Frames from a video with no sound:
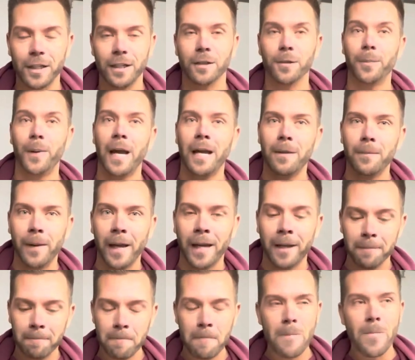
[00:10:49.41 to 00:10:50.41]
Either pay the
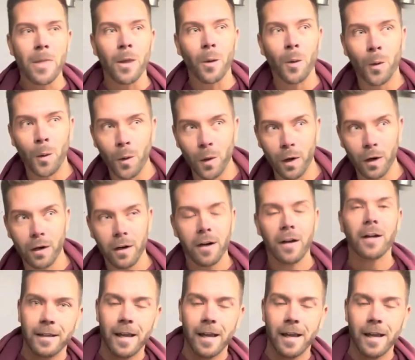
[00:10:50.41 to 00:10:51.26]
man or